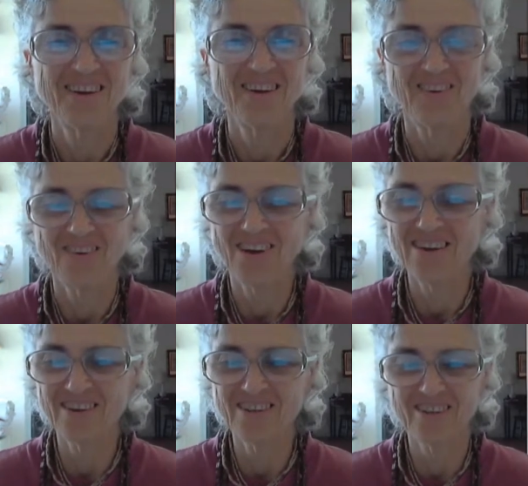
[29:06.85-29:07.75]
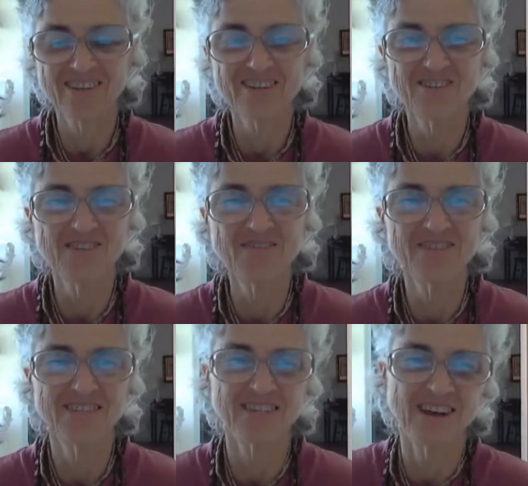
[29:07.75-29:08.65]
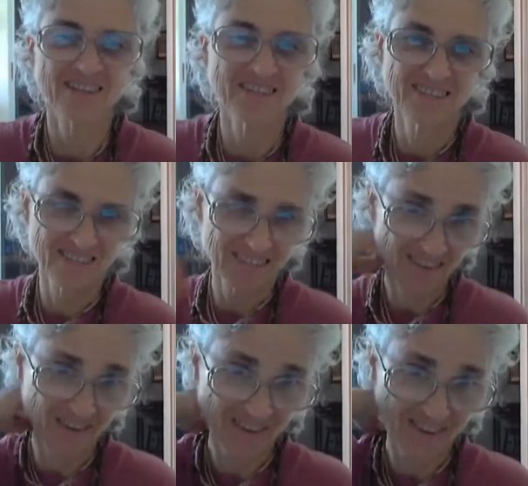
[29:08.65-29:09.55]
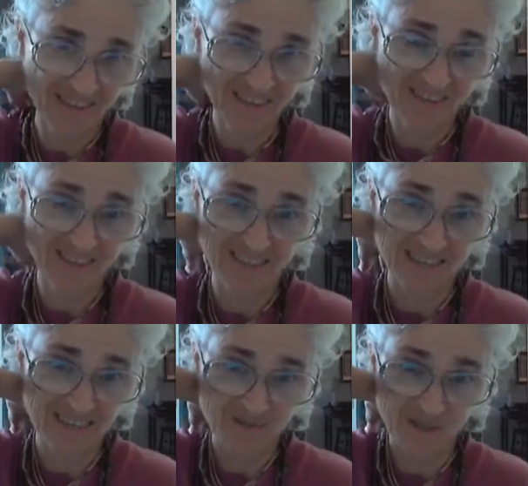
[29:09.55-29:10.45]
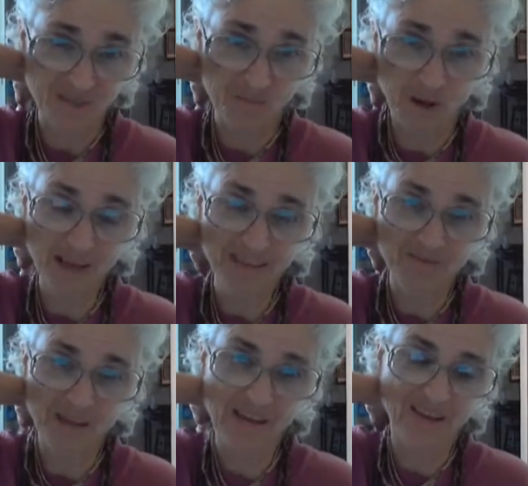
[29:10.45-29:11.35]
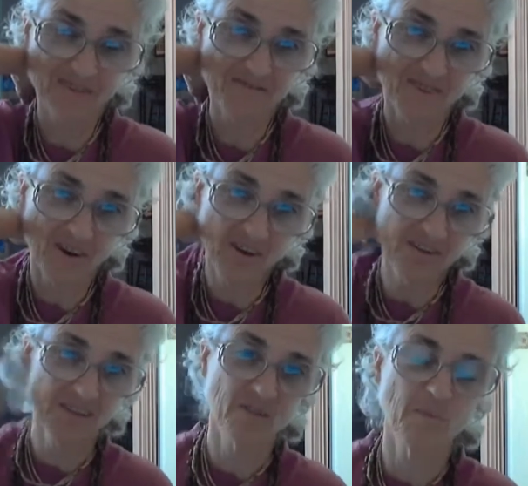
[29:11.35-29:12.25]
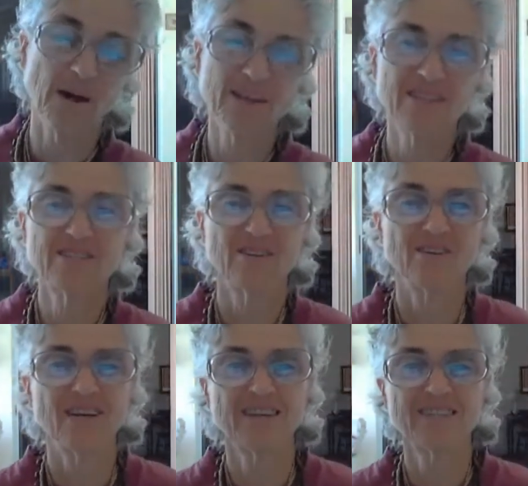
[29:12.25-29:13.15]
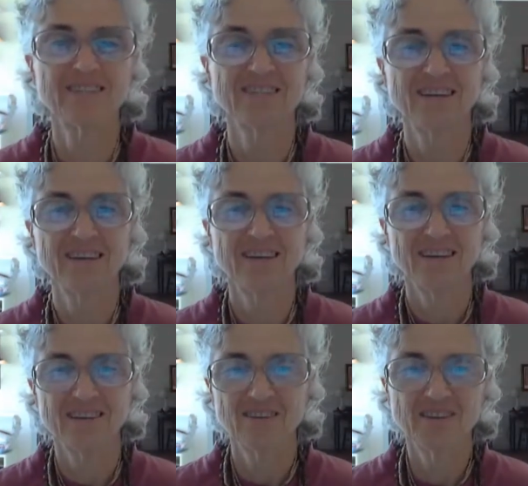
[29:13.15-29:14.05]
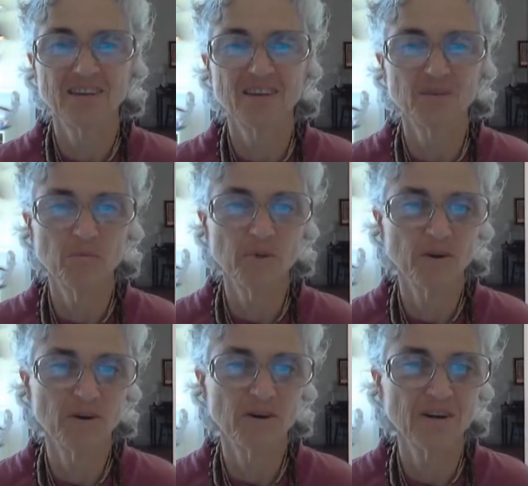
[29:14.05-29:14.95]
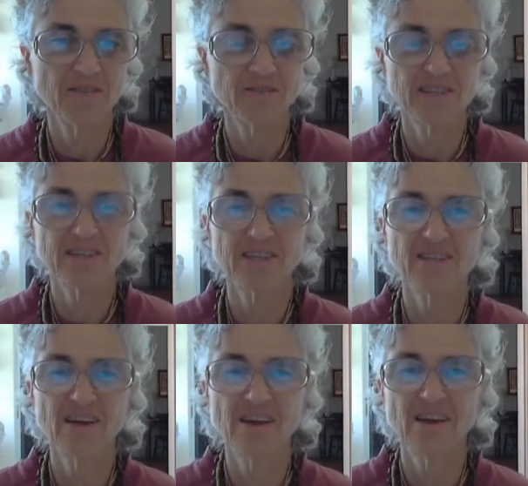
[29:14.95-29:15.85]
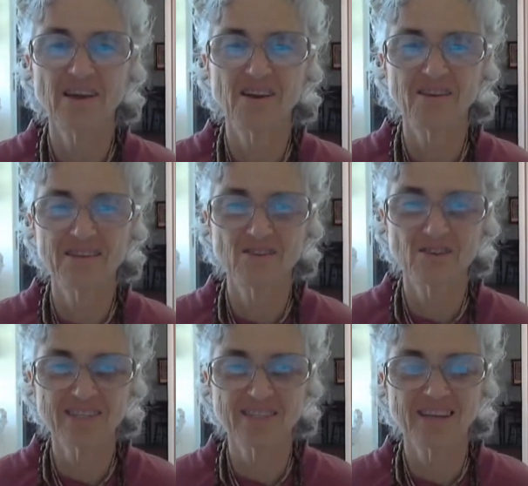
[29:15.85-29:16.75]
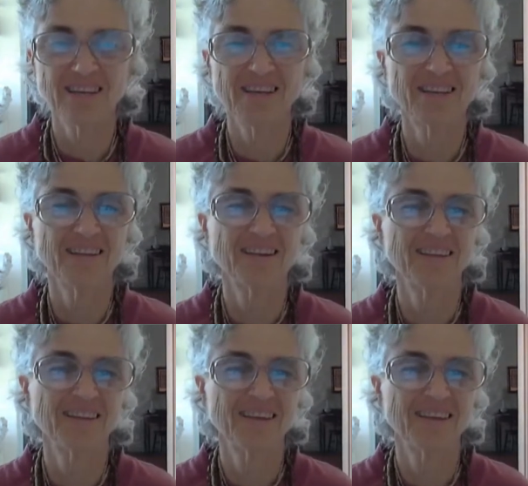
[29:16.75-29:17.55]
Well, why don't you think this river is nice? I mean, that's what this body's made of. Oh, you think the body is so nice. Looking in the mirror and fixing the hair and dressing it and